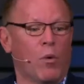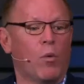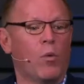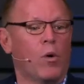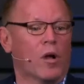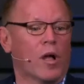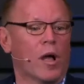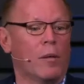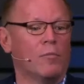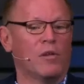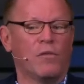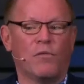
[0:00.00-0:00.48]

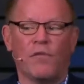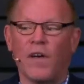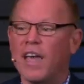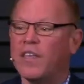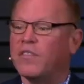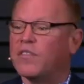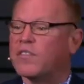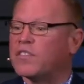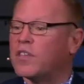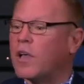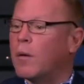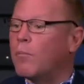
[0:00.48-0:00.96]
will come to
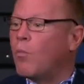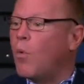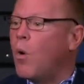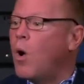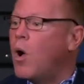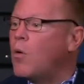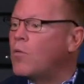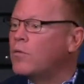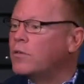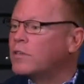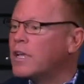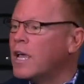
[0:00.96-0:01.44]
faith, some
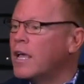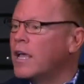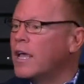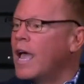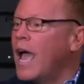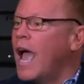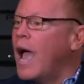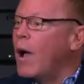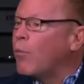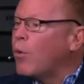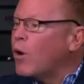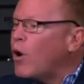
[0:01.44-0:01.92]
won't.
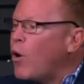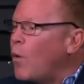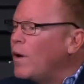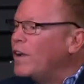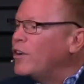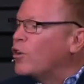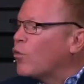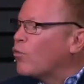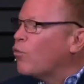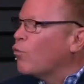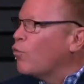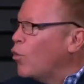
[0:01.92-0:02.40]
And we're
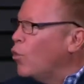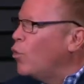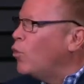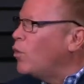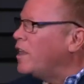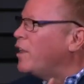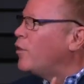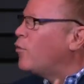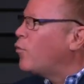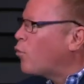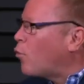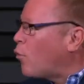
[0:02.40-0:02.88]
going to
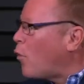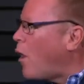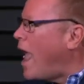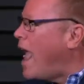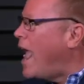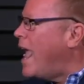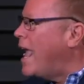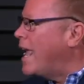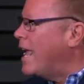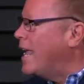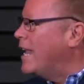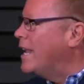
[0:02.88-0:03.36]
rule and
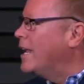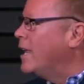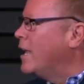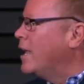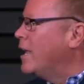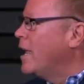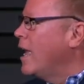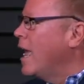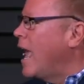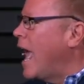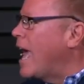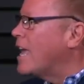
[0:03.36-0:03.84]
reign
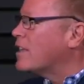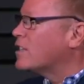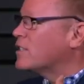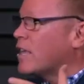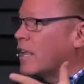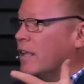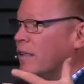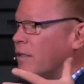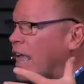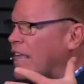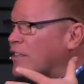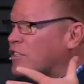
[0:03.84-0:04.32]

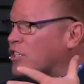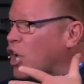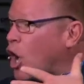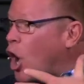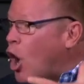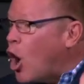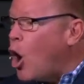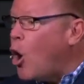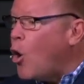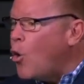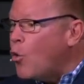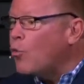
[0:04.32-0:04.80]
as, as
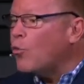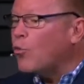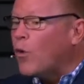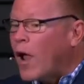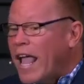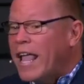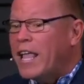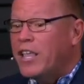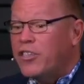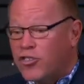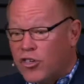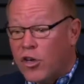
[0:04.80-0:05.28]

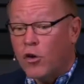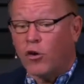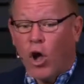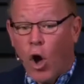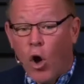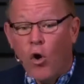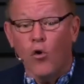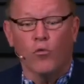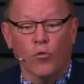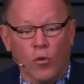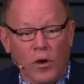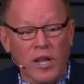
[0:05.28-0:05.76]

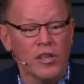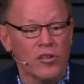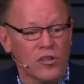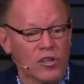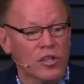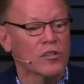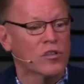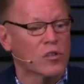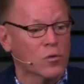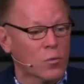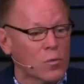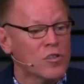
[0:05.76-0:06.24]

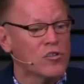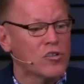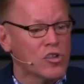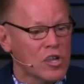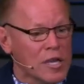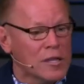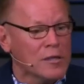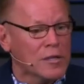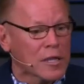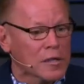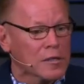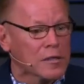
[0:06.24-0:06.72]
co-regents with
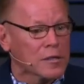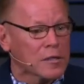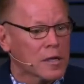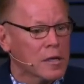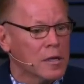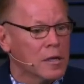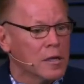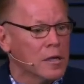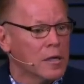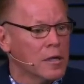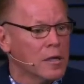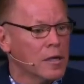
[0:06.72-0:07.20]

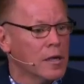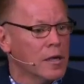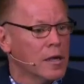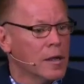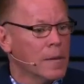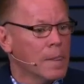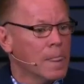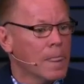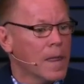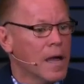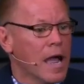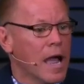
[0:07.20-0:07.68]
Jesus.
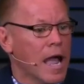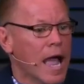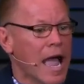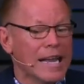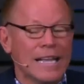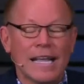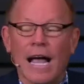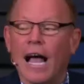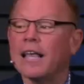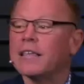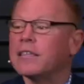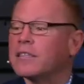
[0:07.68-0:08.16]

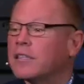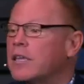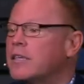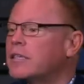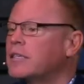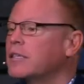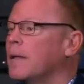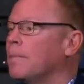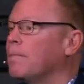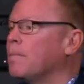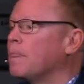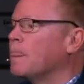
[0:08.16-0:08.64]
And guys,
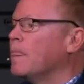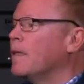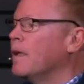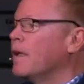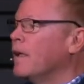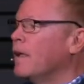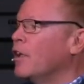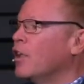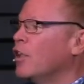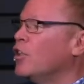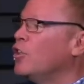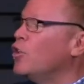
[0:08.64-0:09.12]
listen,
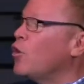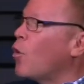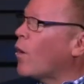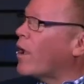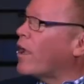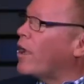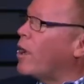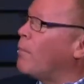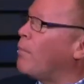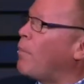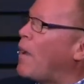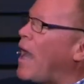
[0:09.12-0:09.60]
your
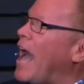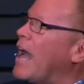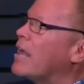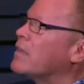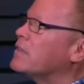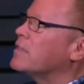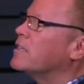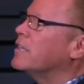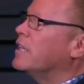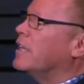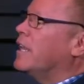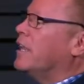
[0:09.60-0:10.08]

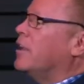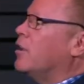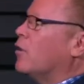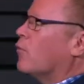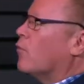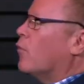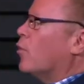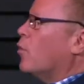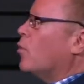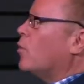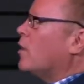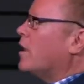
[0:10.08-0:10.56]
capacity to
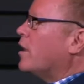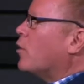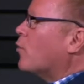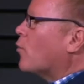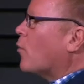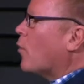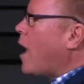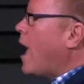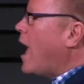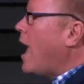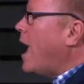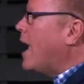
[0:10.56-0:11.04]
rule
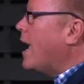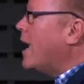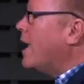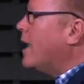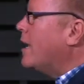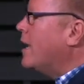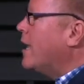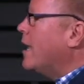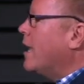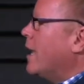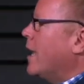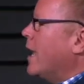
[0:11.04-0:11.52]
and
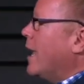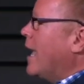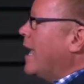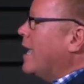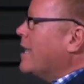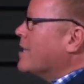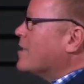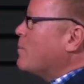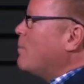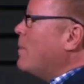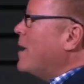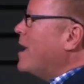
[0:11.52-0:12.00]
reign
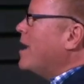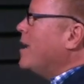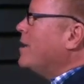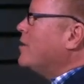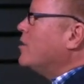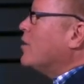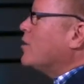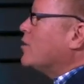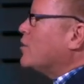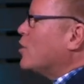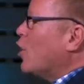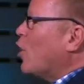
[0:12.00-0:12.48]
is being
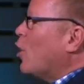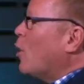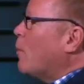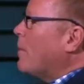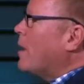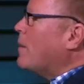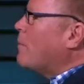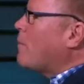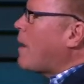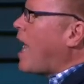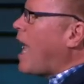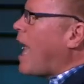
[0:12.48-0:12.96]

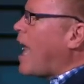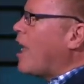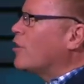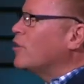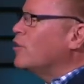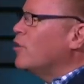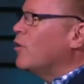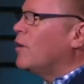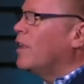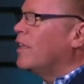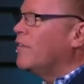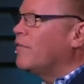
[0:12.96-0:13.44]
determined by how
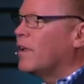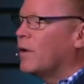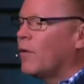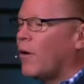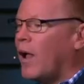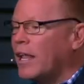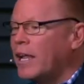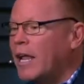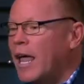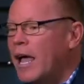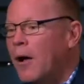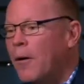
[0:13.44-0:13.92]
you're living
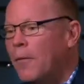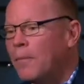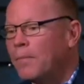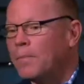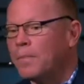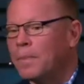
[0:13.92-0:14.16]
right now.